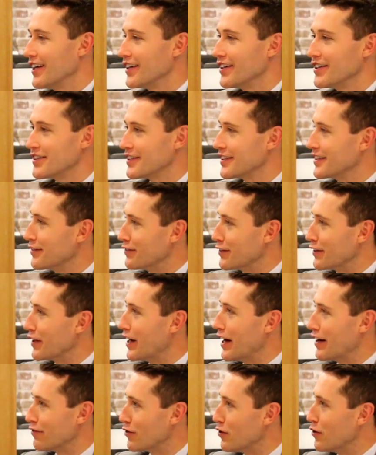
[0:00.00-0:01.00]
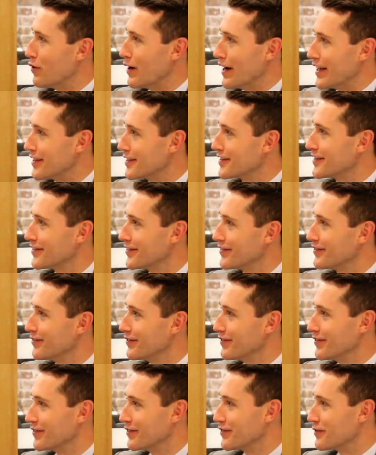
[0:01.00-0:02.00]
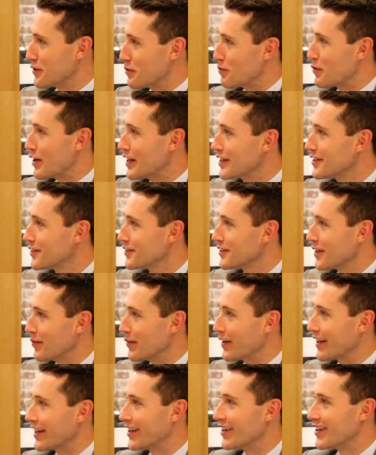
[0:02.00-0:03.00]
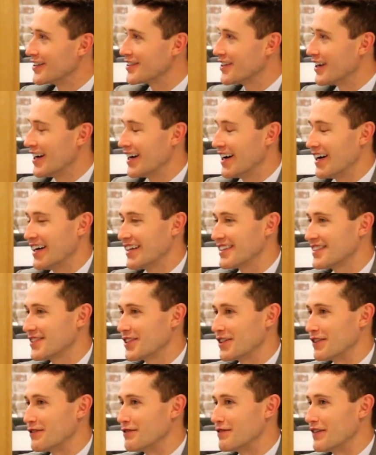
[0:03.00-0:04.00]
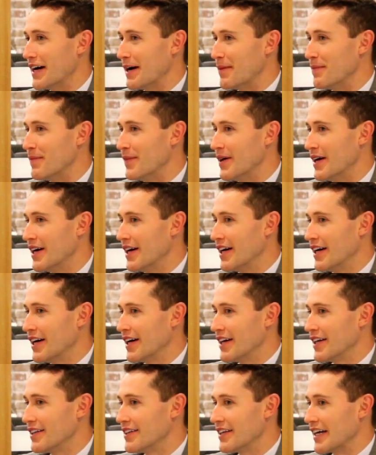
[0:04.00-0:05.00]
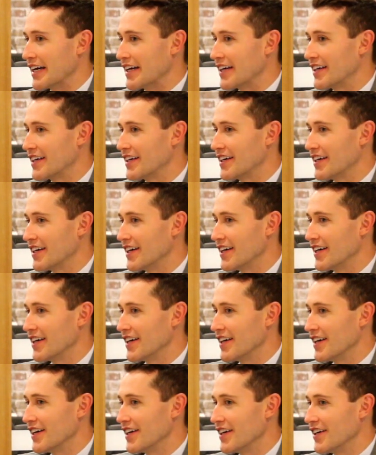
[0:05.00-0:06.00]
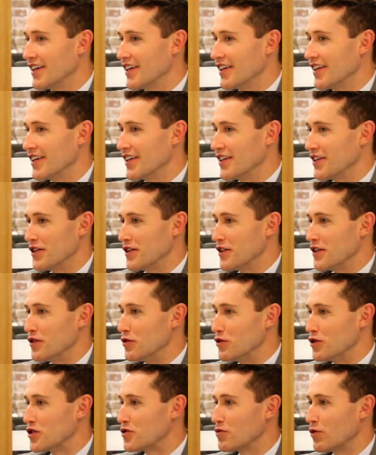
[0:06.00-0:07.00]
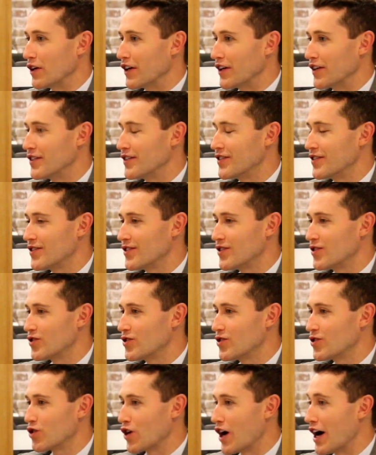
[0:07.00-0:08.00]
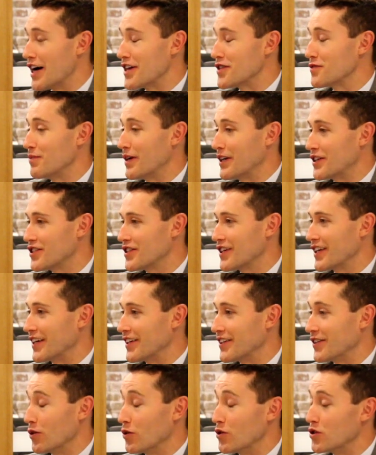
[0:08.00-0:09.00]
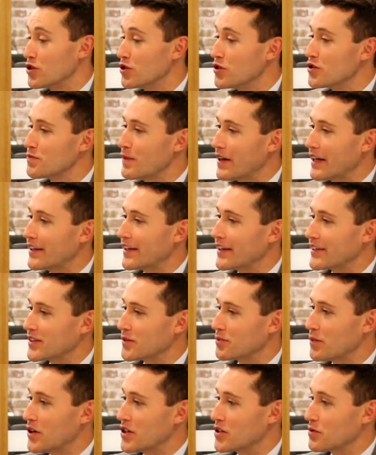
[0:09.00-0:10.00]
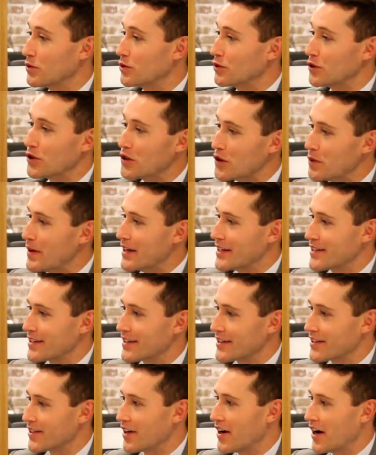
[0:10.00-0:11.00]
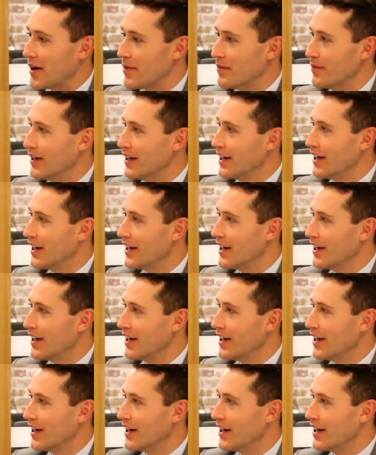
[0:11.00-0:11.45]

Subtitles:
you just live your life always depressed or something, you know. So I sort of think you just want to try as much thing or do as many things as possible, do your best at the time,